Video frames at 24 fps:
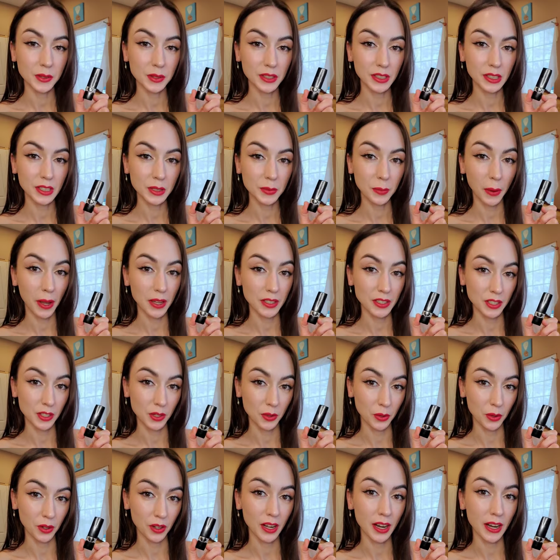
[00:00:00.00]
This one is by
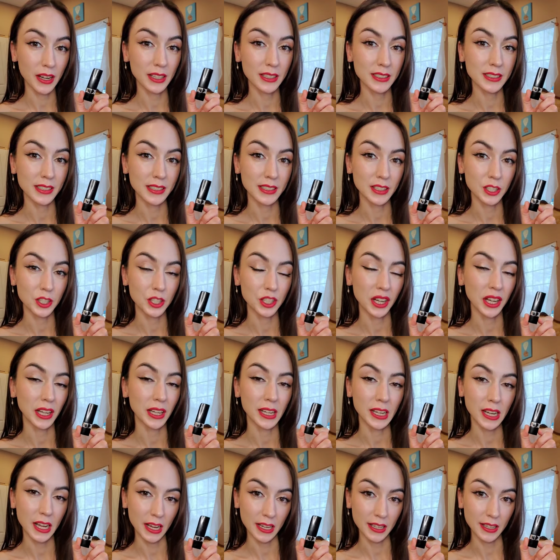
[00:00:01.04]
Dior and it's in the
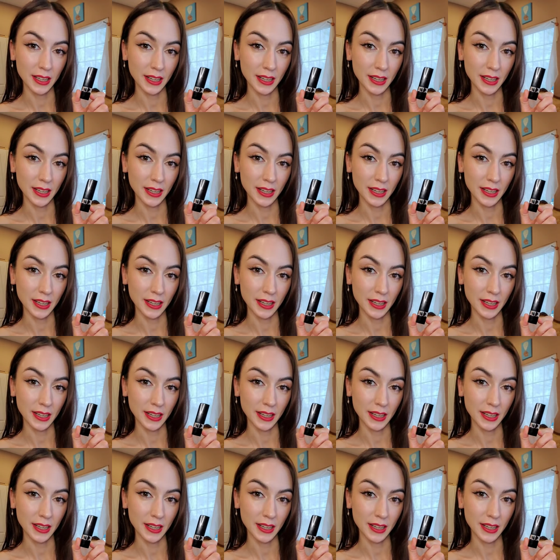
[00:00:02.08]
shade